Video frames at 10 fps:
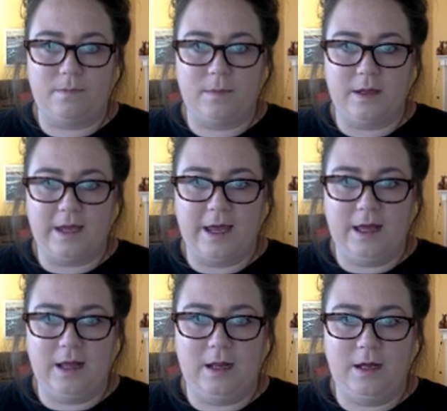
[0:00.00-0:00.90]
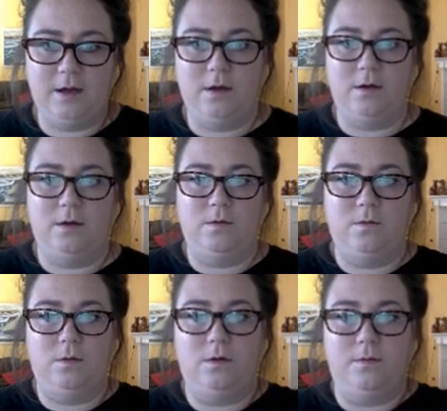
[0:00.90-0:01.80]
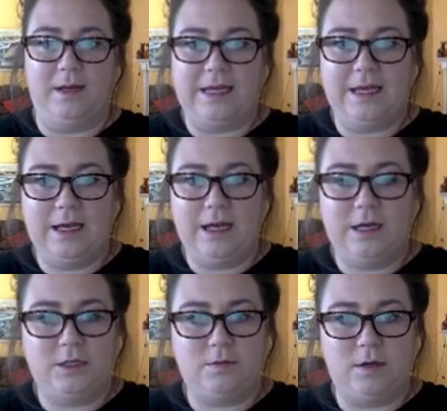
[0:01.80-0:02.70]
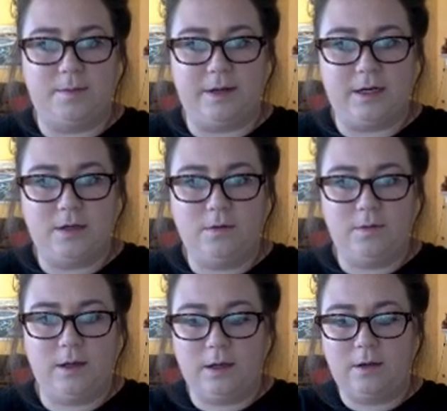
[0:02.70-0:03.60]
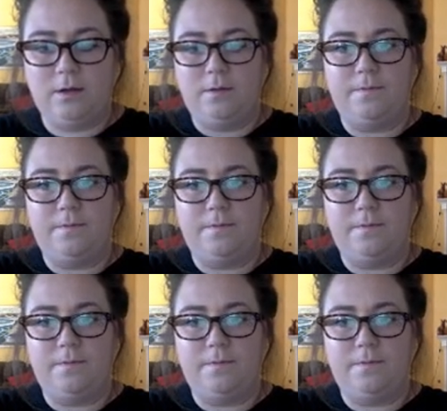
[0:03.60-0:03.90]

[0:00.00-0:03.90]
yellow, oh my gosh, what am I doing?